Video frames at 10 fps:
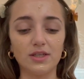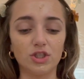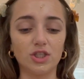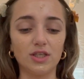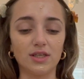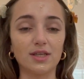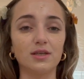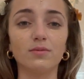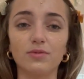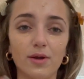and because
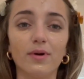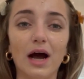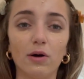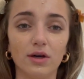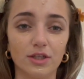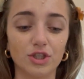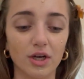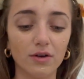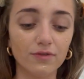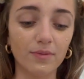they were out on the
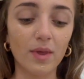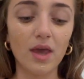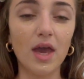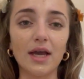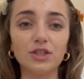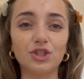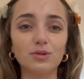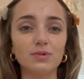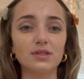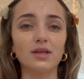shelf, and she was